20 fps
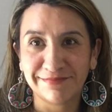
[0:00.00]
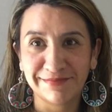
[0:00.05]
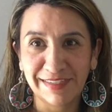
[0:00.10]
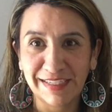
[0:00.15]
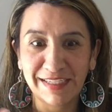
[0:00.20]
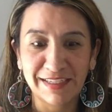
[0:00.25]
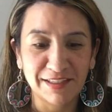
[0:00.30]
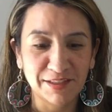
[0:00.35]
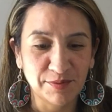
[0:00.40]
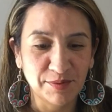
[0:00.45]

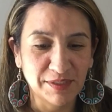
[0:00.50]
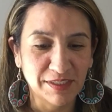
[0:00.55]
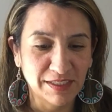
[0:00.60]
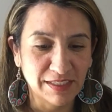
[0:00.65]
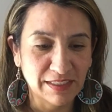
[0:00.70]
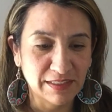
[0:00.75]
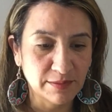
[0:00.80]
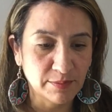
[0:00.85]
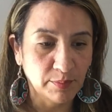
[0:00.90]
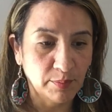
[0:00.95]
it is what it
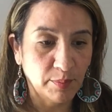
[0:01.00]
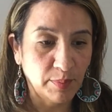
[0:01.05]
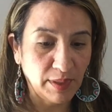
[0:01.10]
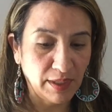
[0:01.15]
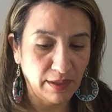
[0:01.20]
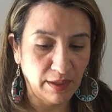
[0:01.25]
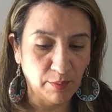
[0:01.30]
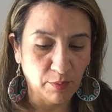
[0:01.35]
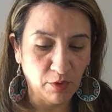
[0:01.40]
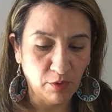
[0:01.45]
is.
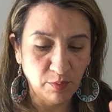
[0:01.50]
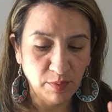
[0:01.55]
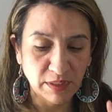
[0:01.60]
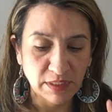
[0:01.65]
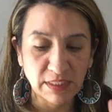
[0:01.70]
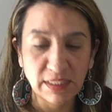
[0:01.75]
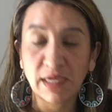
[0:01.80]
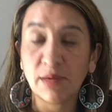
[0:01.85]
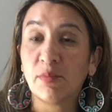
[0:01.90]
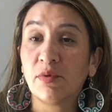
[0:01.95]
But I'm hoping
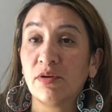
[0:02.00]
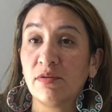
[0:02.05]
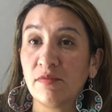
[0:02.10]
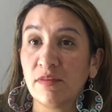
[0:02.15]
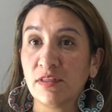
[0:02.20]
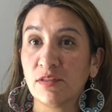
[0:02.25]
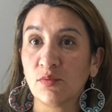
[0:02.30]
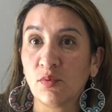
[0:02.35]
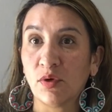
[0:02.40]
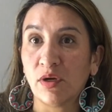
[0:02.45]
to get more of
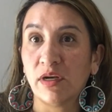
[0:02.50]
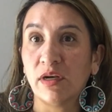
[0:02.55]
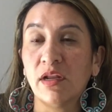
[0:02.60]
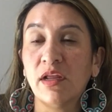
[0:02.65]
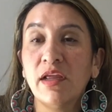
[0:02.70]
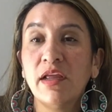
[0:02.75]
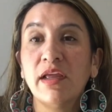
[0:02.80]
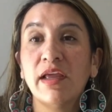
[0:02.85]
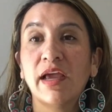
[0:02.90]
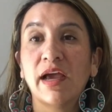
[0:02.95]
these worn.
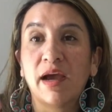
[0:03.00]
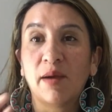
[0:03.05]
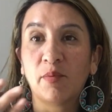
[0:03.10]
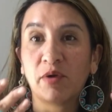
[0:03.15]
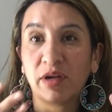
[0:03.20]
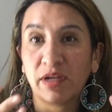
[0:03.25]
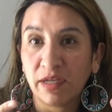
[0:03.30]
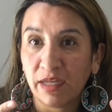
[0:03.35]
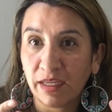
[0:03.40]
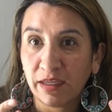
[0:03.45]
I'm
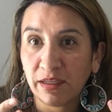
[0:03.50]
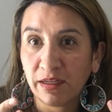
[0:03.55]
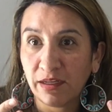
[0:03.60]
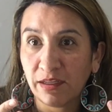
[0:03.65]
wearing naked